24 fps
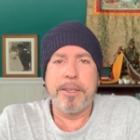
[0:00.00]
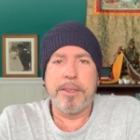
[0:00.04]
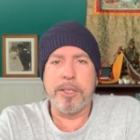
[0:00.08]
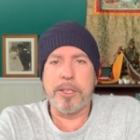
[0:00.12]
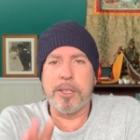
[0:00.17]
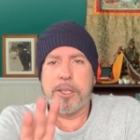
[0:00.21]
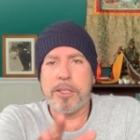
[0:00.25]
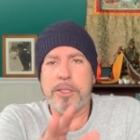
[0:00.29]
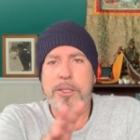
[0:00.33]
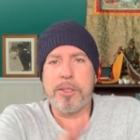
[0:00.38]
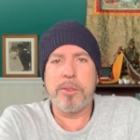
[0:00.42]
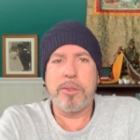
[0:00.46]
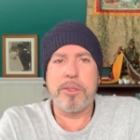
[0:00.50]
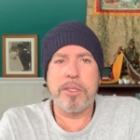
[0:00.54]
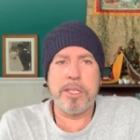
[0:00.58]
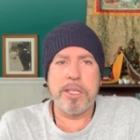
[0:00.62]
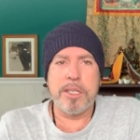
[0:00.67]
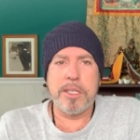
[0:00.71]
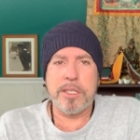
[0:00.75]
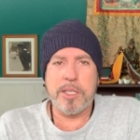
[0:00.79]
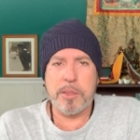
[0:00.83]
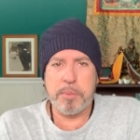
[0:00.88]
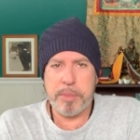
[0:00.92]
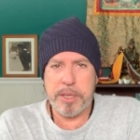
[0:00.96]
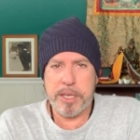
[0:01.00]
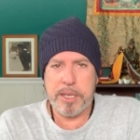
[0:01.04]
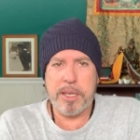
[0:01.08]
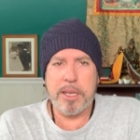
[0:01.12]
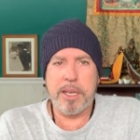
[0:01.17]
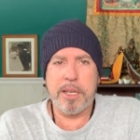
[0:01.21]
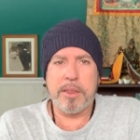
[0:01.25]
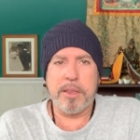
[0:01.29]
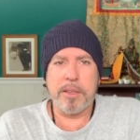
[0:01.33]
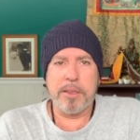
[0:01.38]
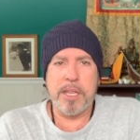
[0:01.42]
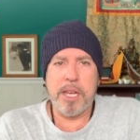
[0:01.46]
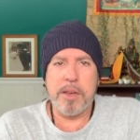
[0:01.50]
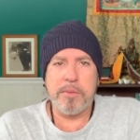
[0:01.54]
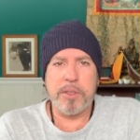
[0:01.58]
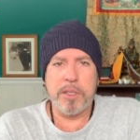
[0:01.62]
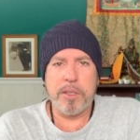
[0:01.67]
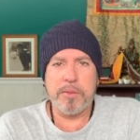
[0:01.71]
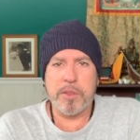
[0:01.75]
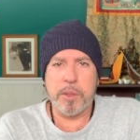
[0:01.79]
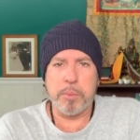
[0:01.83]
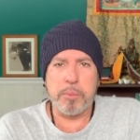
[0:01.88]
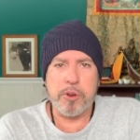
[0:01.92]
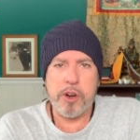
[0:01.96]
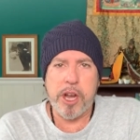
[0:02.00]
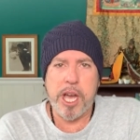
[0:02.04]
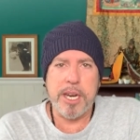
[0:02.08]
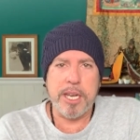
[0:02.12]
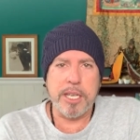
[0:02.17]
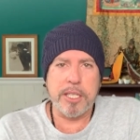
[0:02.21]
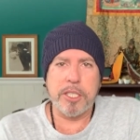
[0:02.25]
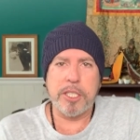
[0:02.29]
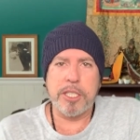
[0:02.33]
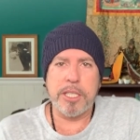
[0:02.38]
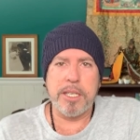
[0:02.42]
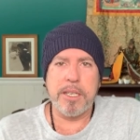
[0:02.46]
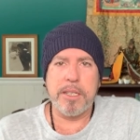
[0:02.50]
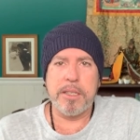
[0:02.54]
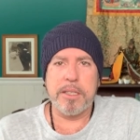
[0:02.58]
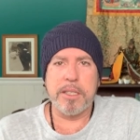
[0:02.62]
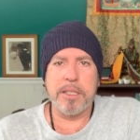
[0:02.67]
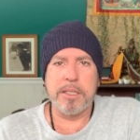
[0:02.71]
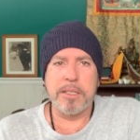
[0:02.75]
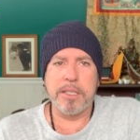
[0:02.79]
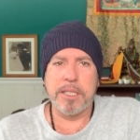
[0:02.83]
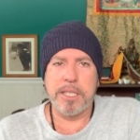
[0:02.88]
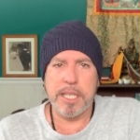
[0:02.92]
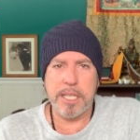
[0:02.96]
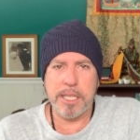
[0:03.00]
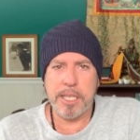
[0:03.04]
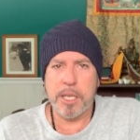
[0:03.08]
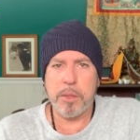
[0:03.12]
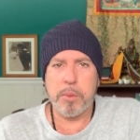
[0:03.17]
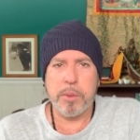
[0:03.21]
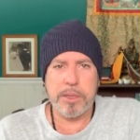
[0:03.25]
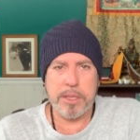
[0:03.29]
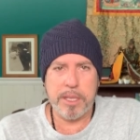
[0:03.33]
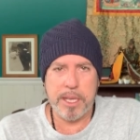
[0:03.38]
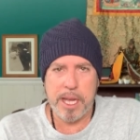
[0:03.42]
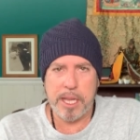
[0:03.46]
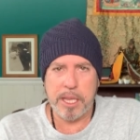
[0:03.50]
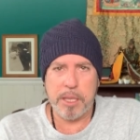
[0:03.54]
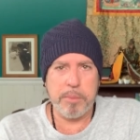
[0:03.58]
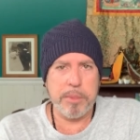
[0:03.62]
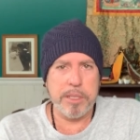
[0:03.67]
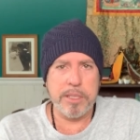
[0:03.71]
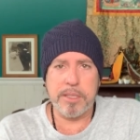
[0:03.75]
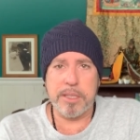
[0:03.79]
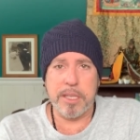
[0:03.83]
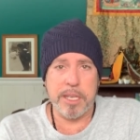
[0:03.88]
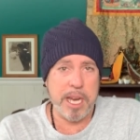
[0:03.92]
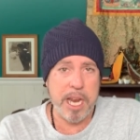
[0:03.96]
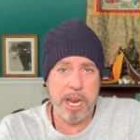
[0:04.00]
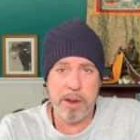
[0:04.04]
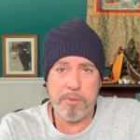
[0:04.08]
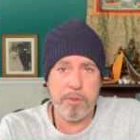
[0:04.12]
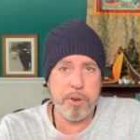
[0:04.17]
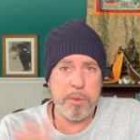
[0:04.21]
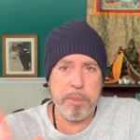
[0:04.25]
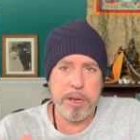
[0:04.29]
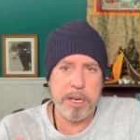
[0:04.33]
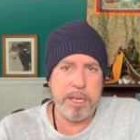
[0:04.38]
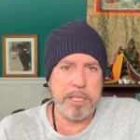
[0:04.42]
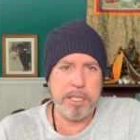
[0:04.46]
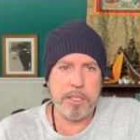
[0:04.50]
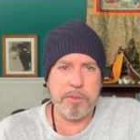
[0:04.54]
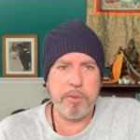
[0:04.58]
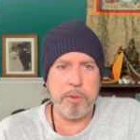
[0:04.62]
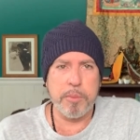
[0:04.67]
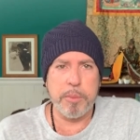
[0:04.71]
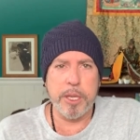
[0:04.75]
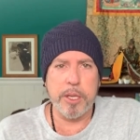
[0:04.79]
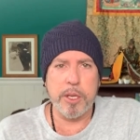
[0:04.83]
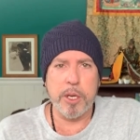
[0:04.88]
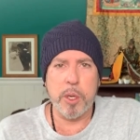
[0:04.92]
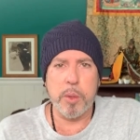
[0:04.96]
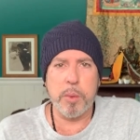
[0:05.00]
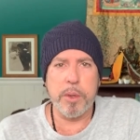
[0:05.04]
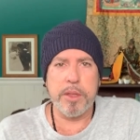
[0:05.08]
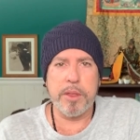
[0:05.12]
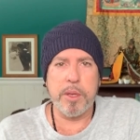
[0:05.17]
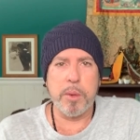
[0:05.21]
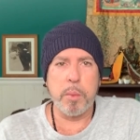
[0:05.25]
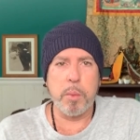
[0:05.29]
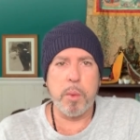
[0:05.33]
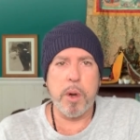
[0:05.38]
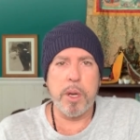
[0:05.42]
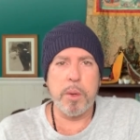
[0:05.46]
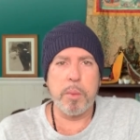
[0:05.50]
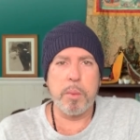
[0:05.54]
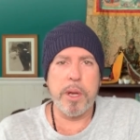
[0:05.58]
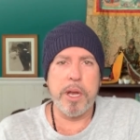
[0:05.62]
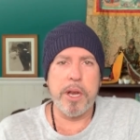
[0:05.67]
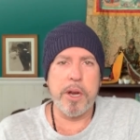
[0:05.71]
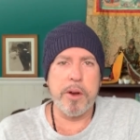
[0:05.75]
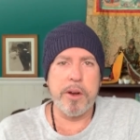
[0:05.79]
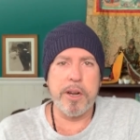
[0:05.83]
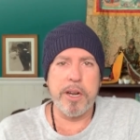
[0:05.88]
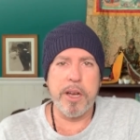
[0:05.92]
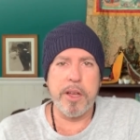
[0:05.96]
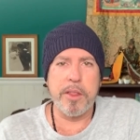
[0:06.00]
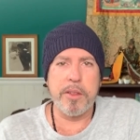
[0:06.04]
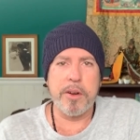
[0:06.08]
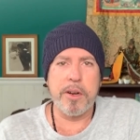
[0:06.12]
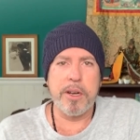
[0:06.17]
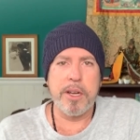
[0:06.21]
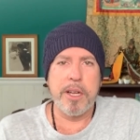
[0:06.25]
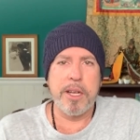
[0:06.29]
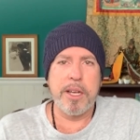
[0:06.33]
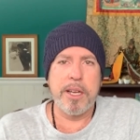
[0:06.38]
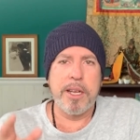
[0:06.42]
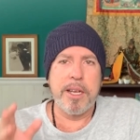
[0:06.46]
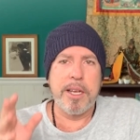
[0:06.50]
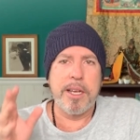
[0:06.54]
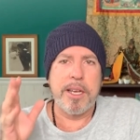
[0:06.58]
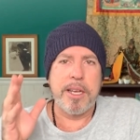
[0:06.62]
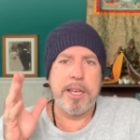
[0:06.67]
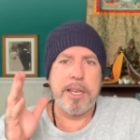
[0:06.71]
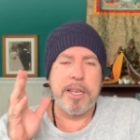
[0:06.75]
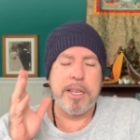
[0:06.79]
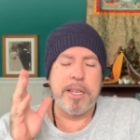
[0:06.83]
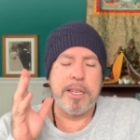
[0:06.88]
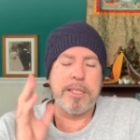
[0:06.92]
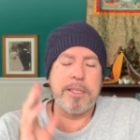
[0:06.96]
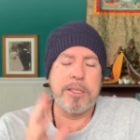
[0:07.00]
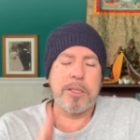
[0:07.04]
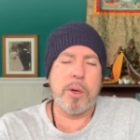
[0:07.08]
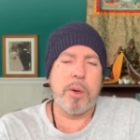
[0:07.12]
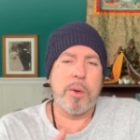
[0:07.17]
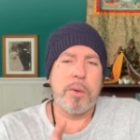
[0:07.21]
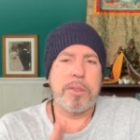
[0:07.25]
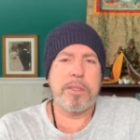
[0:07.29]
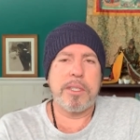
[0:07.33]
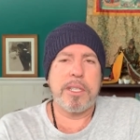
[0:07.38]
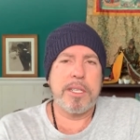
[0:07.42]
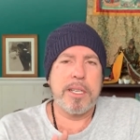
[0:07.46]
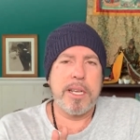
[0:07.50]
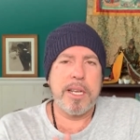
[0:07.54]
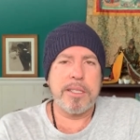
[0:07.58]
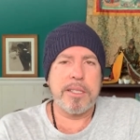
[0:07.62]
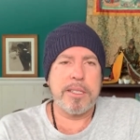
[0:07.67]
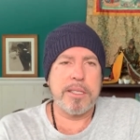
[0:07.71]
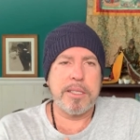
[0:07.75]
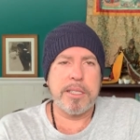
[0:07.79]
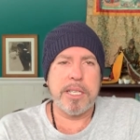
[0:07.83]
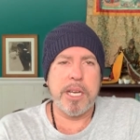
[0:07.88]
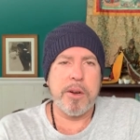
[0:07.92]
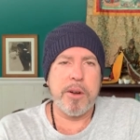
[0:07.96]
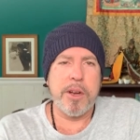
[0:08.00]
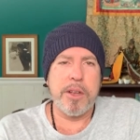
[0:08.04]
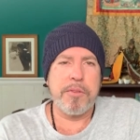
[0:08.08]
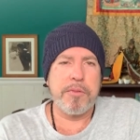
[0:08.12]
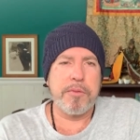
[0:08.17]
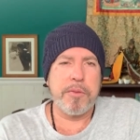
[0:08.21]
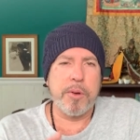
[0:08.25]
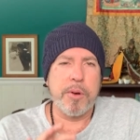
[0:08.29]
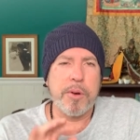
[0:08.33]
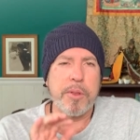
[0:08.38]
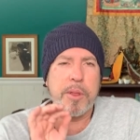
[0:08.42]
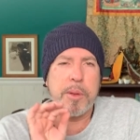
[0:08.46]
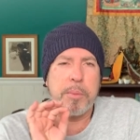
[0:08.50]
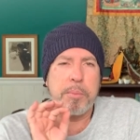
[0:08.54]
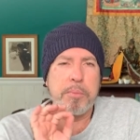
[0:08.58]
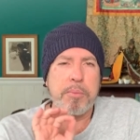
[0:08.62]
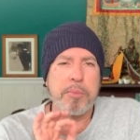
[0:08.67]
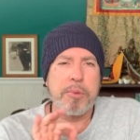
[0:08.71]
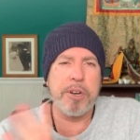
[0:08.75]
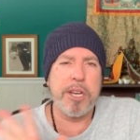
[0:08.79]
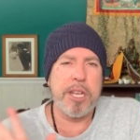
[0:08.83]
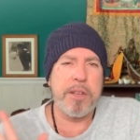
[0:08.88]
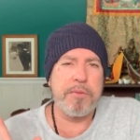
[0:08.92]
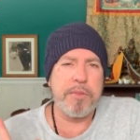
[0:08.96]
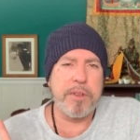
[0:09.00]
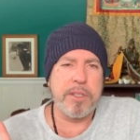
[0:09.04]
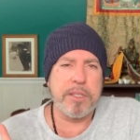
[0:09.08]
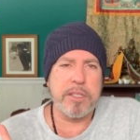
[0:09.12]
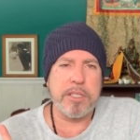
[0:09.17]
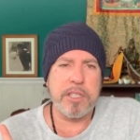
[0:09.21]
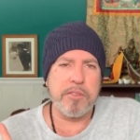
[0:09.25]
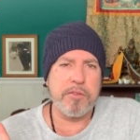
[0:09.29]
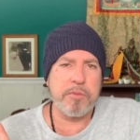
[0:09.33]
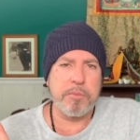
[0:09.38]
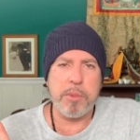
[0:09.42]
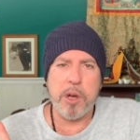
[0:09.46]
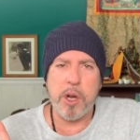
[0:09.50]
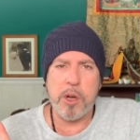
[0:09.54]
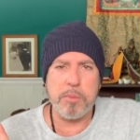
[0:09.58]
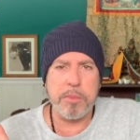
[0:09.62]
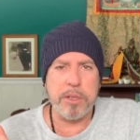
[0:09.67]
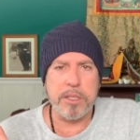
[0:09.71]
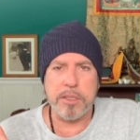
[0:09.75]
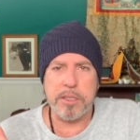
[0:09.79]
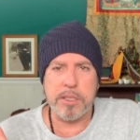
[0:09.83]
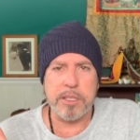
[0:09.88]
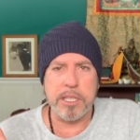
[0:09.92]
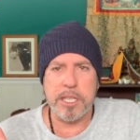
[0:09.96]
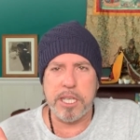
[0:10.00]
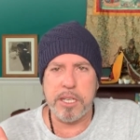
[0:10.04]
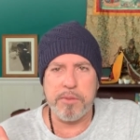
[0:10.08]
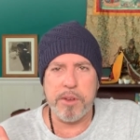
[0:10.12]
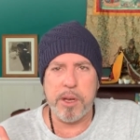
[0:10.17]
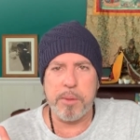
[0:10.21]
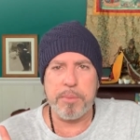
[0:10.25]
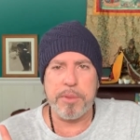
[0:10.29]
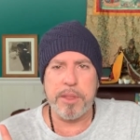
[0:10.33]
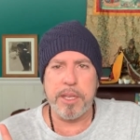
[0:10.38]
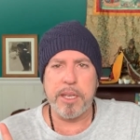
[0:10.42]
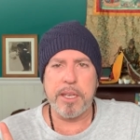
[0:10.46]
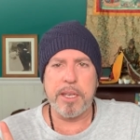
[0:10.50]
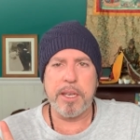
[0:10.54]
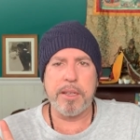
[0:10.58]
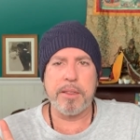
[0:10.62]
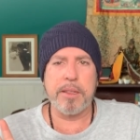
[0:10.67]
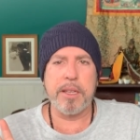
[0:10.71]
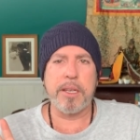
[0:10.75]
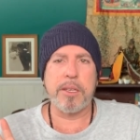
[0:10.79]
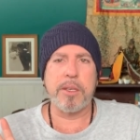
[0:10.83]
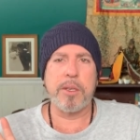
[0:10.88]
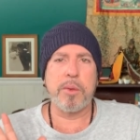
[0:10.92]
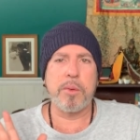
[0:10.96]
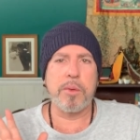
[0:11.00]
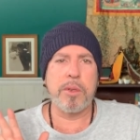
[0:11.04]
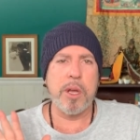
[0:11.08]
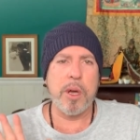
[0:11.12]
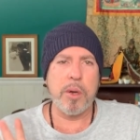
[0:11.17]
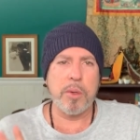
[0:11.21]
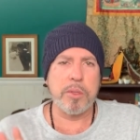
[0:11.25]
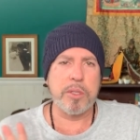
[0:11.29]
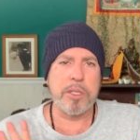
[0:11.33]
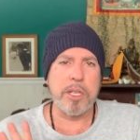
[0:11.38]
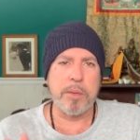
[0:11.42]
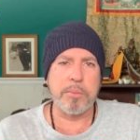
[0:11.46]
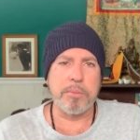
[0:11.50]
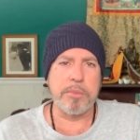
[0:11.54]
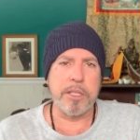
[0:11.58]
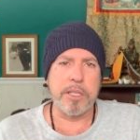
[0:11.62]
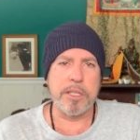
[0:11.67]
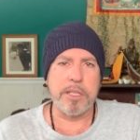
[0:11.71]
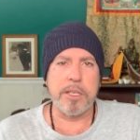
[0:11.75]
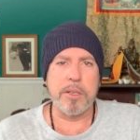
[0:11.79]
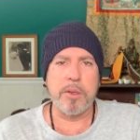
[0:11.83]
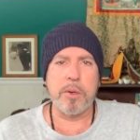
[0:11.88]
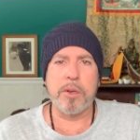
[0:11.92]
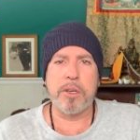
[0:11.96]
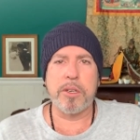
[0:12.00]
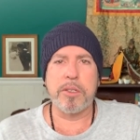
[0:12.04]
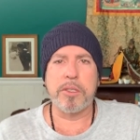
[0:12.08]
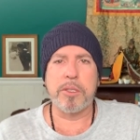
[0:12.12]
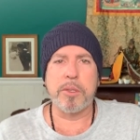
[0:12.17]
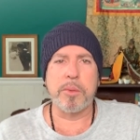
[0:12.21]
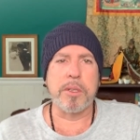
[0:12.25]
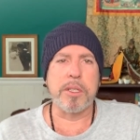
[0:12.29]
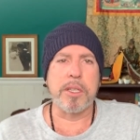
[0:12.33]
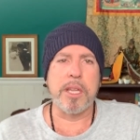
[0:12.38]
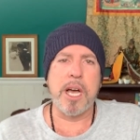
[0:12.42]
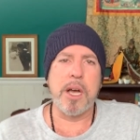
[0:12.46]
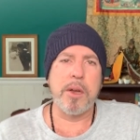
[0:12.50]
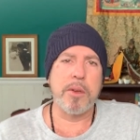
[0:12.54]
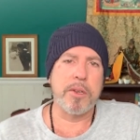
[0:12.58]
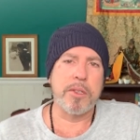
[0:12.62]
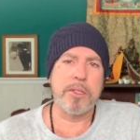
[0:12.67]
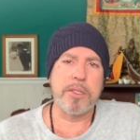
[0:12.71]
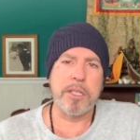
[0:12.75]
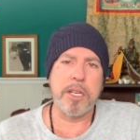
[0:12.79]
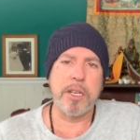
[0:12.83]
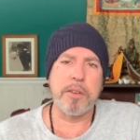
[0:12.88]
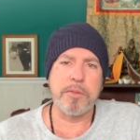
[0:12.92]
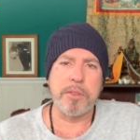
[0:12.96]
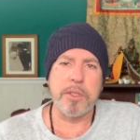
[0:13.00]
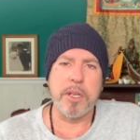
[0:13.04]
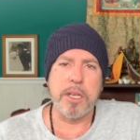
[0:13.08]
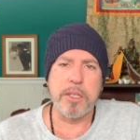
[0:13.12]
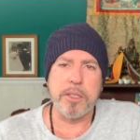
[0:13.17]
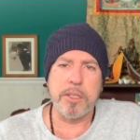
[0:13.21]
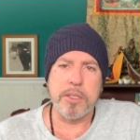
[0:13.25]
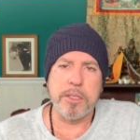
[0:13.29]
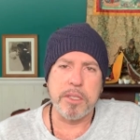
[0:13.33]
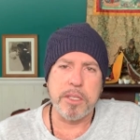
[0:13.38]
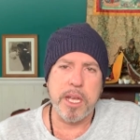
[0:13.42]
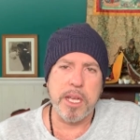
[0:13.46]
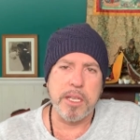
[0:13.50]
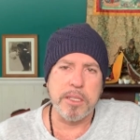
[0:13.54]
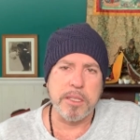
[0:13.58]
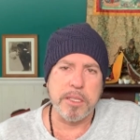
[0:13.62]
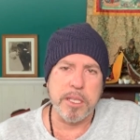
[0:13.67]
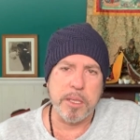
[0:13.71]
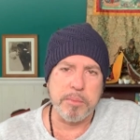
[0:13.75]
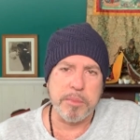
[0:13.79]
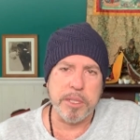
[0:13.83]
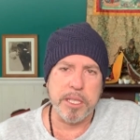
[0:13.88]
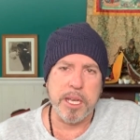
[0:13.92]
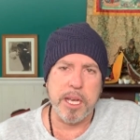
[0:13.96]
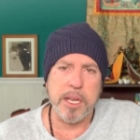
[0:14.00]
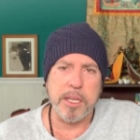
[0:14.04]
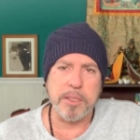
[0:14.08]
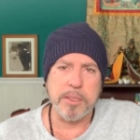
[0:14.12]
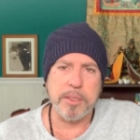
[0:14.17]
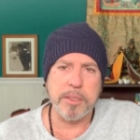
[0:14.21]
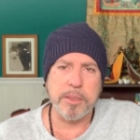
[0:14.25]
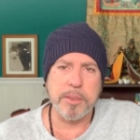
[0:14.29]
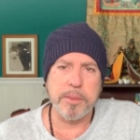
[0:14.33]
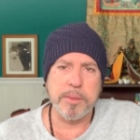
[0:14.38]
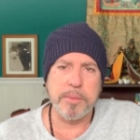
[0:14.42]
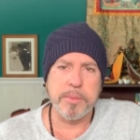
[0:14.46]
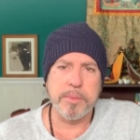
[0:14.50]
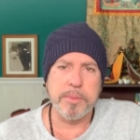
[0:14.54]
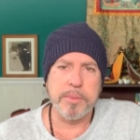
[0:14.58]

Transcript: The good news is, speaking at the level of the pranic sheath and dealing with the elements that everybody's familiar with in one way or another, it is only necessary for the briefest of moments to give up thinking that you know something in order to allow yourself to understand something else.